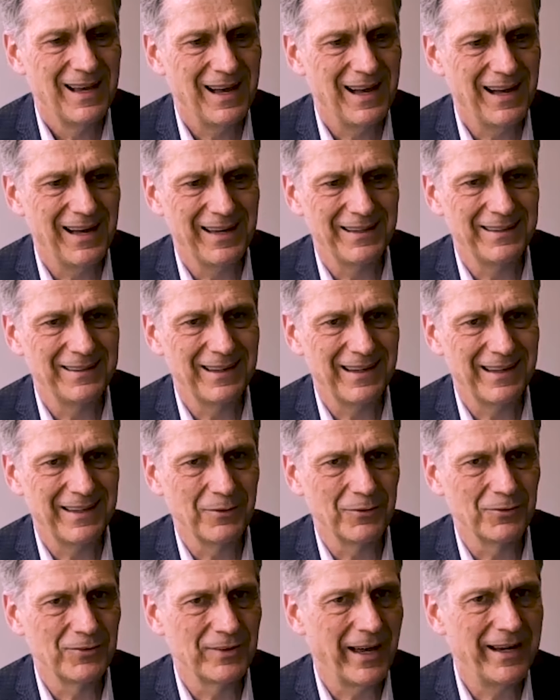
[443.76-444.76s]
on, on
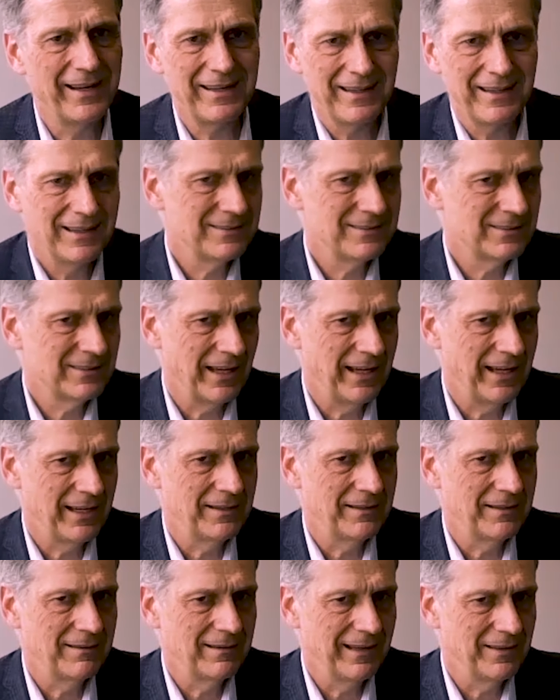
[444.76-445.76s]
those ideas.
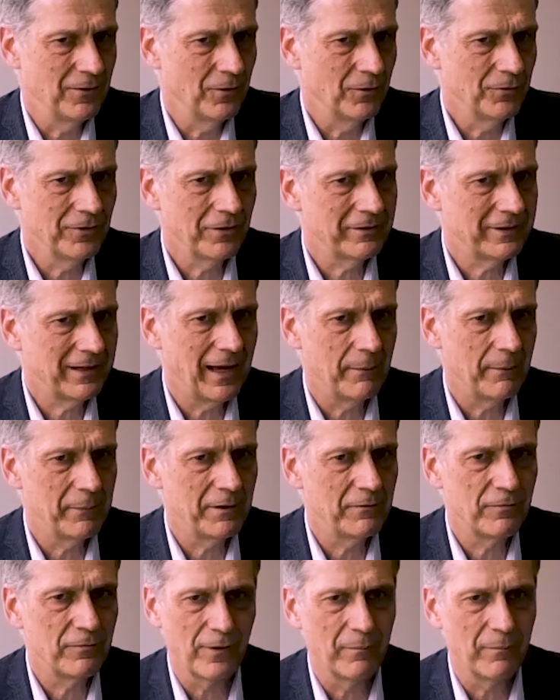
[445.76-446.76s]
And, and those aren't
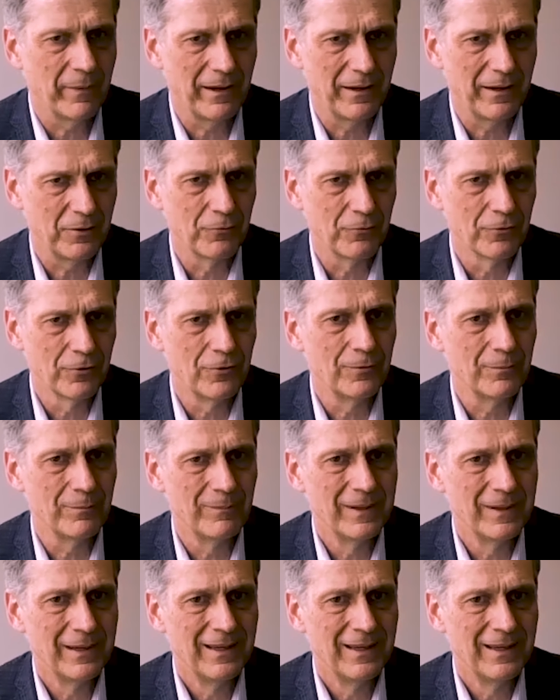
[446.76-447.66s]
coming from a group,